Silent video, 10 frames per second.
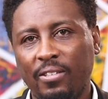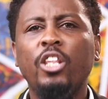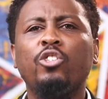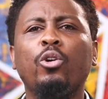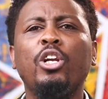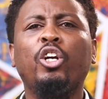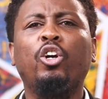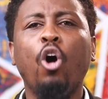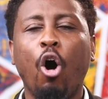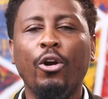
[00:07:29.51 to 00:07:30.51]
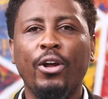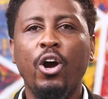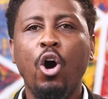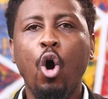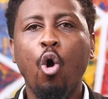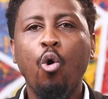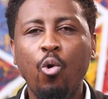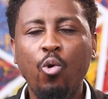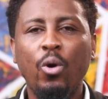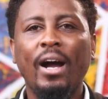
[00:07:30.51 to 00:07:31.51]
It is only God
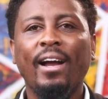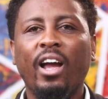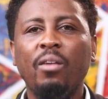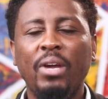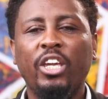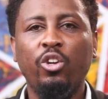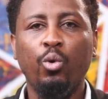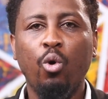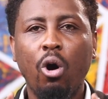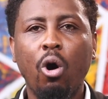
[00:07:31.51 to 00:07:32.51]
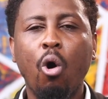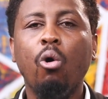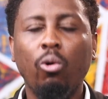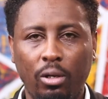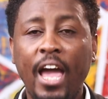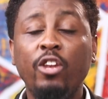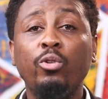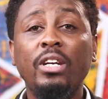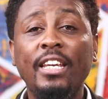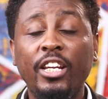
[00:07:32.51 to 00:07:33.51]
who can make you whole, and you
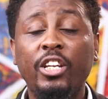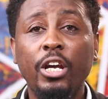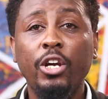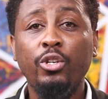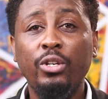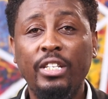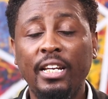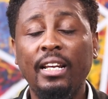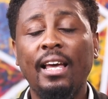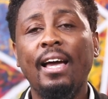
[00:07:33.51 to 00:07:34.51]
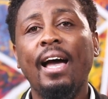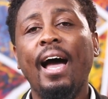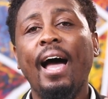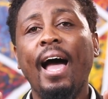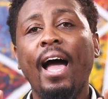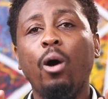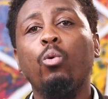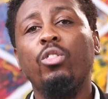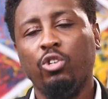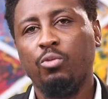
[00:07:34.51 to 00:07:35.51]
need to deal
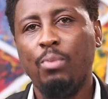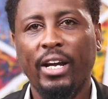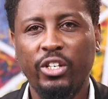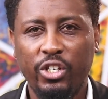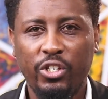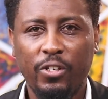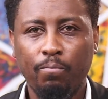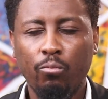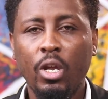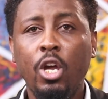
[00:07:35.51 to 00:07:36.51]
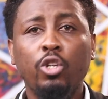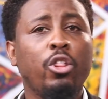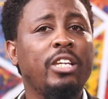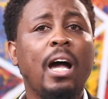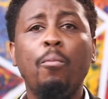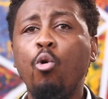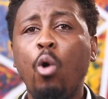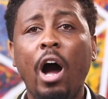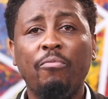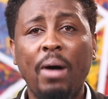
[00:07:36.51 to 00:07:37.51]
with those baggages. So there's some who
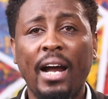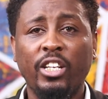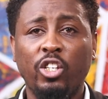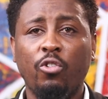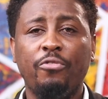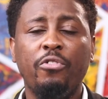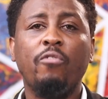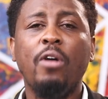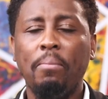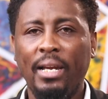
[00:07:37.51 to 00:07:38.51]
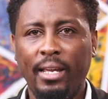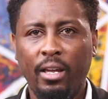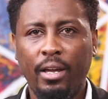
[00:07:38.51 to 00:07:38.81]
have baggages of family.